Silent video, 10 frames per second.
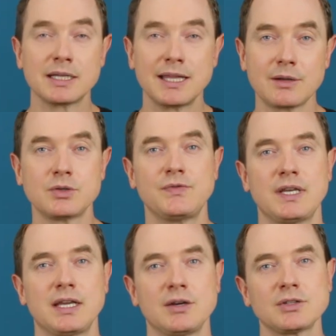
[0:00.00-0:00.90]
language
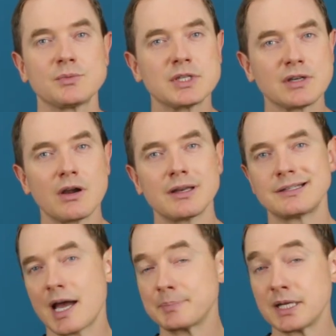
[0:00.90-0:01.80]
videos and we started
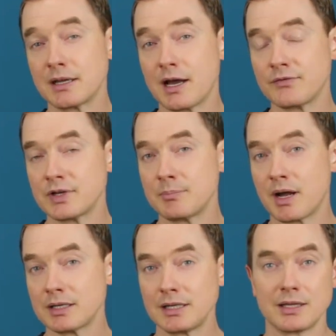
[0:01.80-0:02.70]
adopting confident
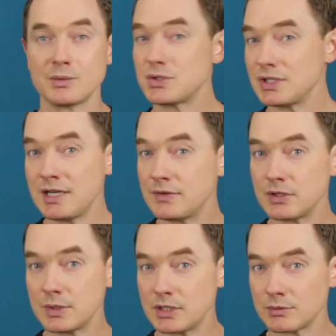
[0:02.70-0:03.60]
body language, even
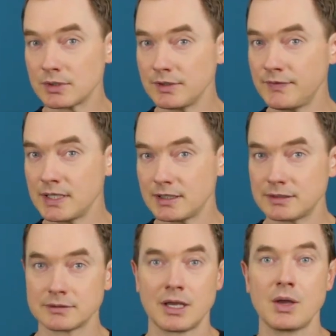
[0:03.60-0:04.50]
though we don't really feel it.
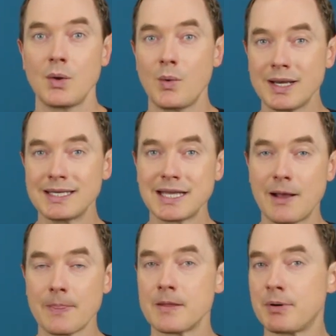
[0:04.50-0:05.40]
When in
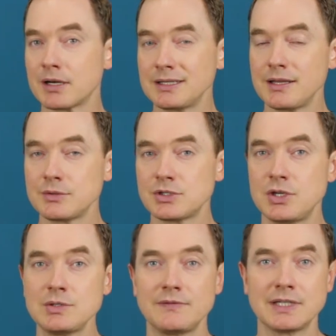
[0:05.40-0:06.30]
doubt, the body language
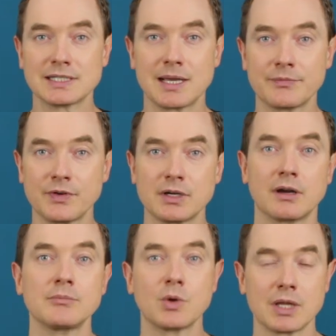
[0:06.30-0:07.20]
cues of discomfort
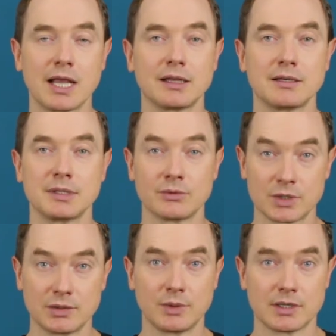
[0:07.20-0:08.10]
are more likely to be the
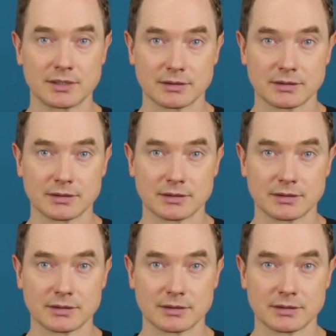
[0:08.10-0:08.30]
real ones.